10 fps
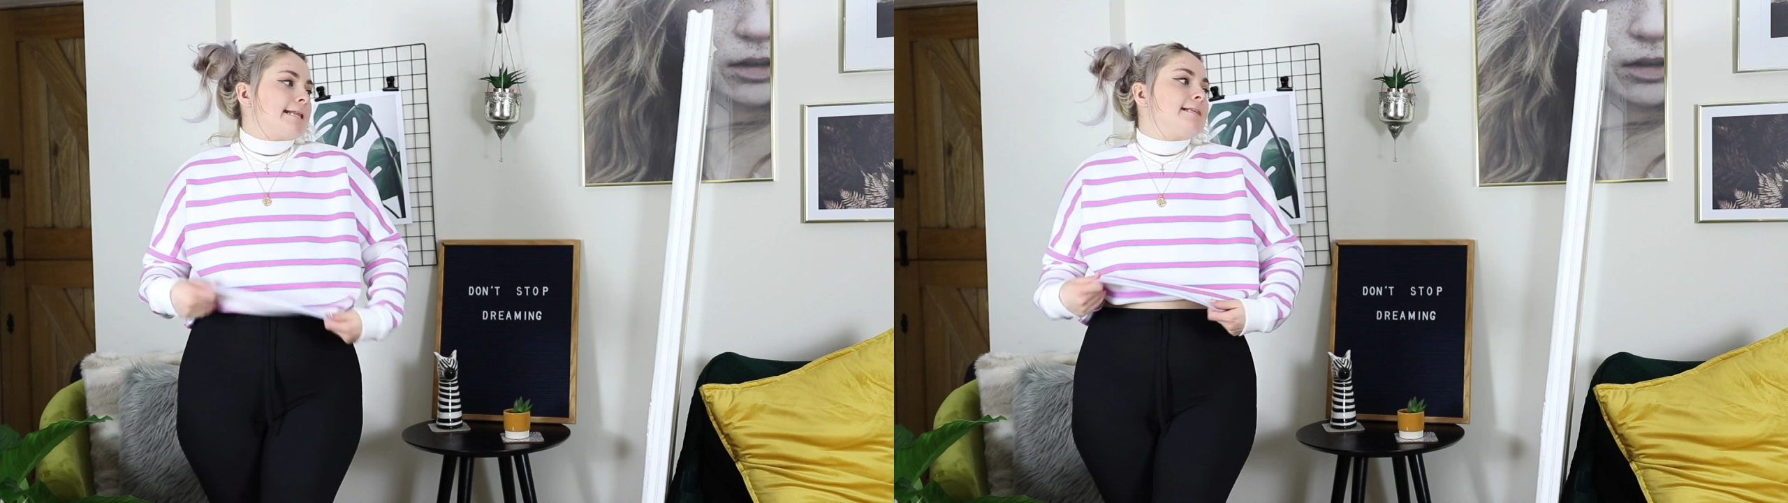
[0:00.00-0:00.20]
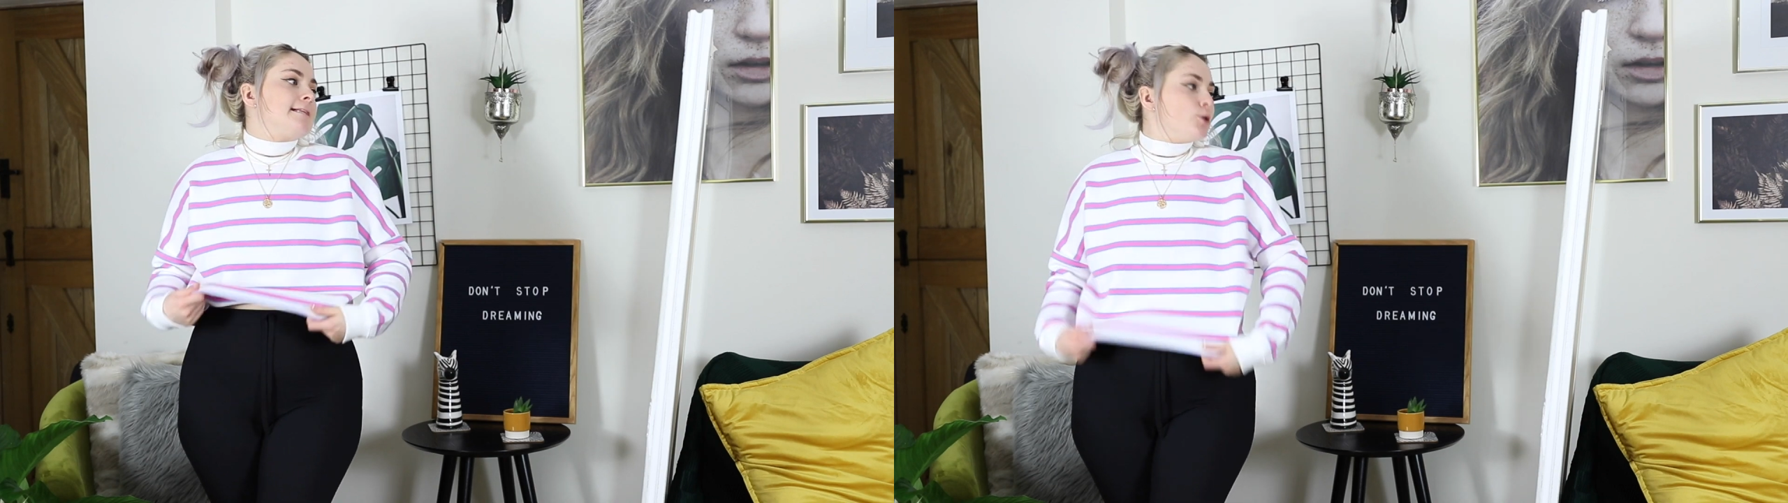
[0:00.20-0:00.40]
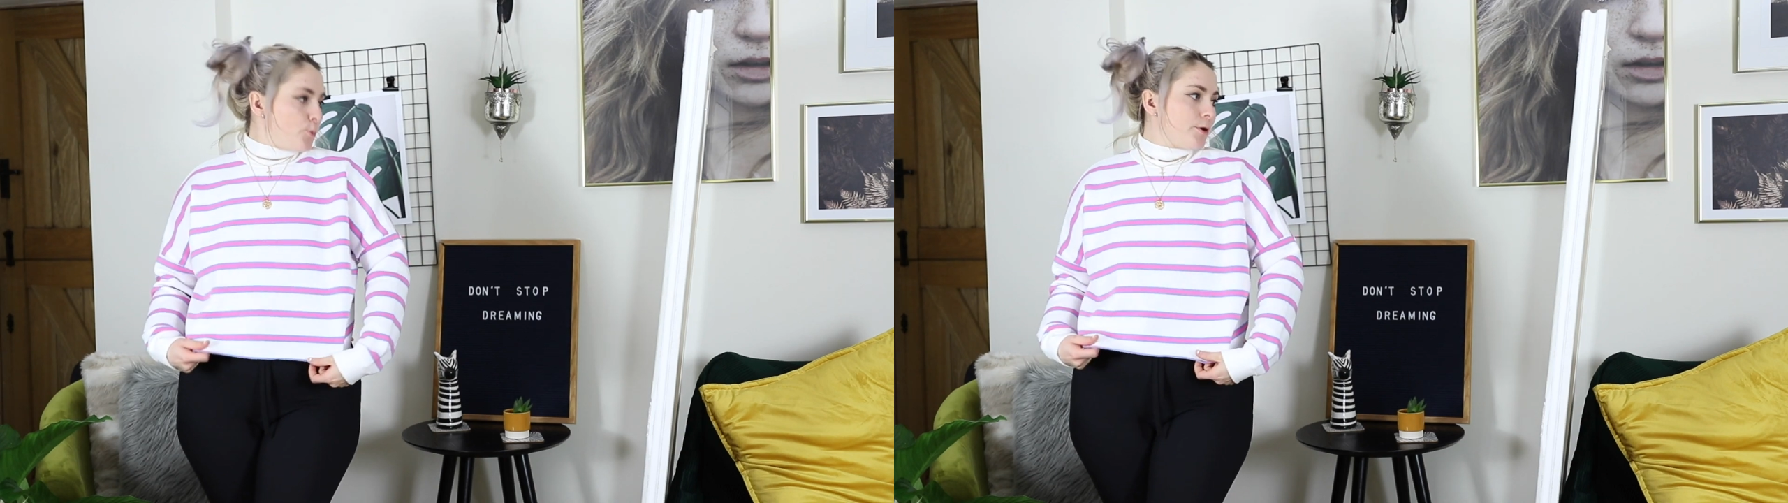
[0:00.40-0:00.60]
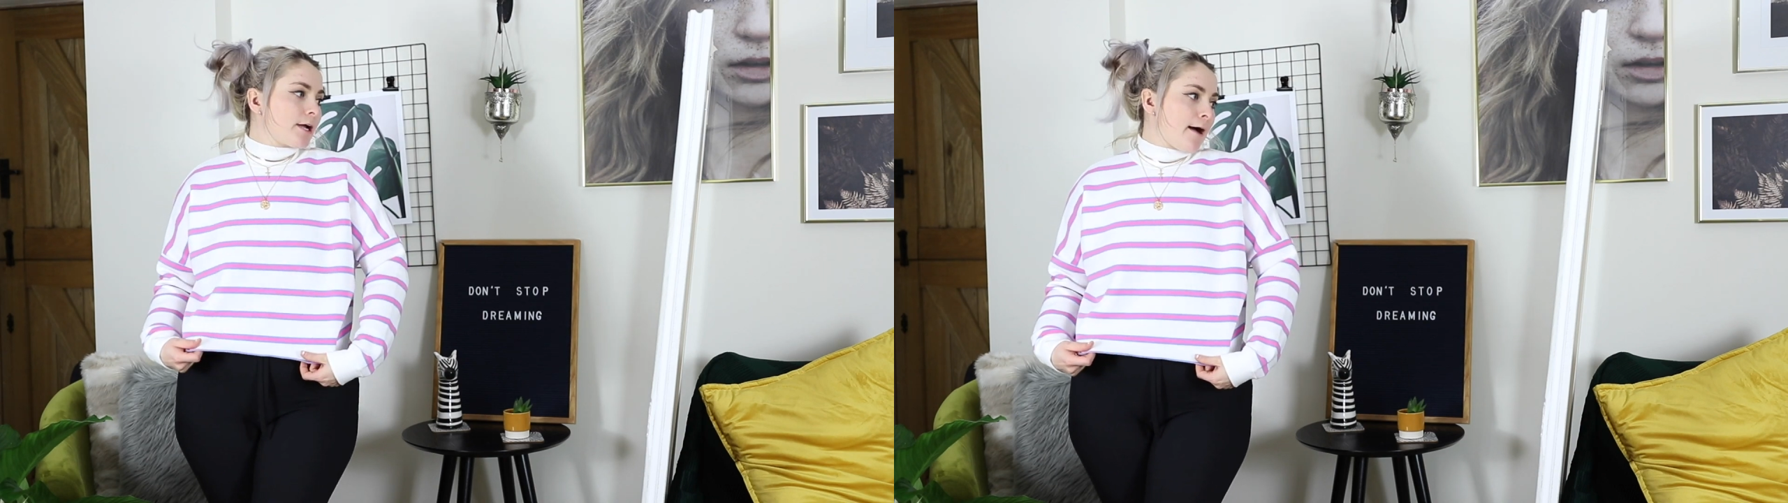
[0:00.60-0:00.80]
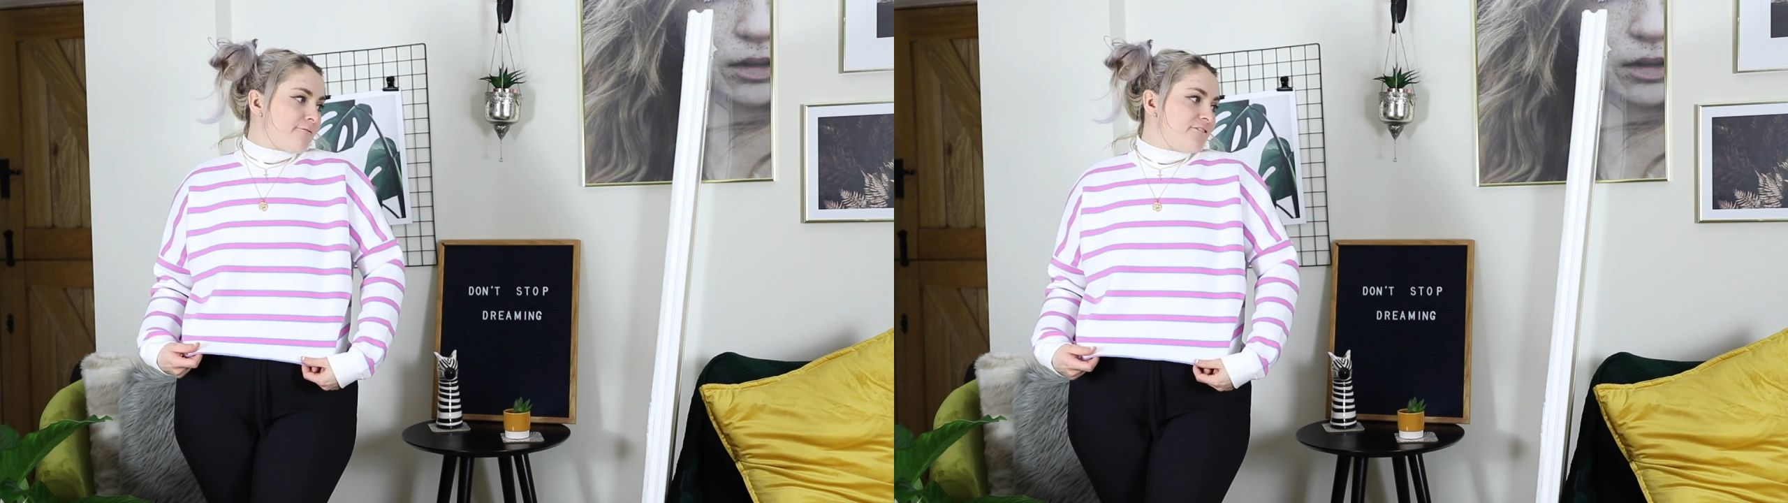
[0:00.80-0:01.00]
it's super
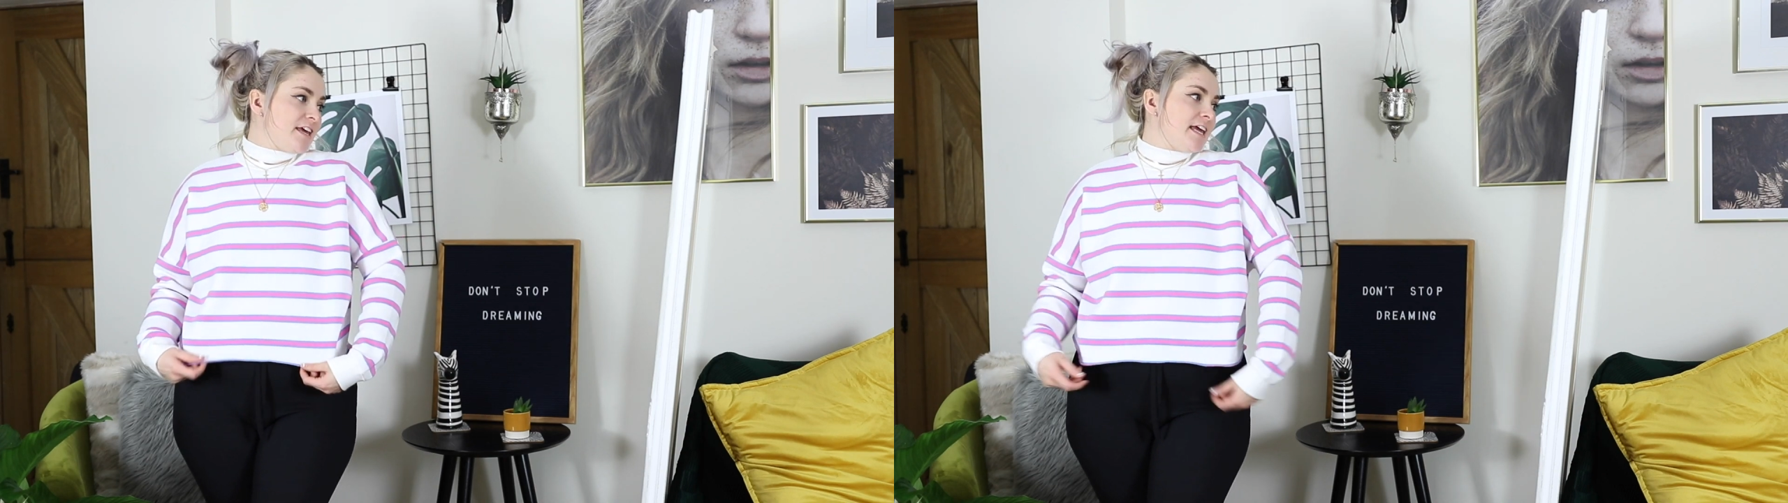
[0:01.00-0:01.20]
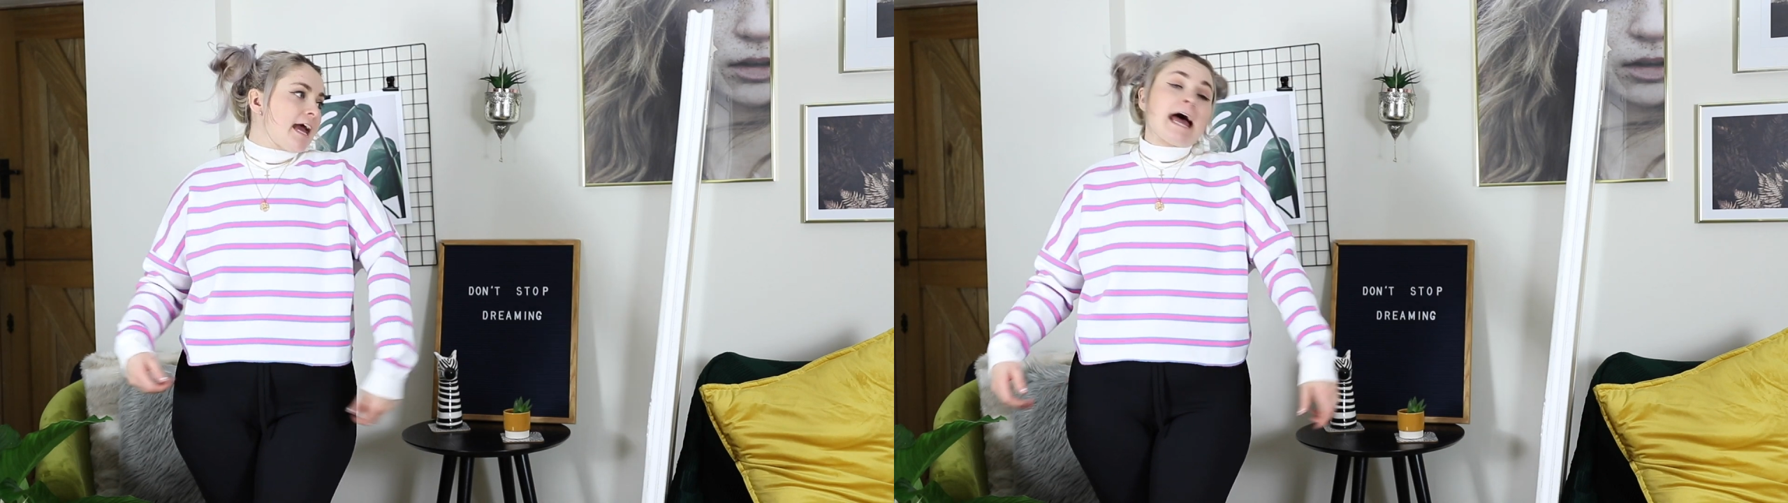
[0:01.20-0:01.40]
comfy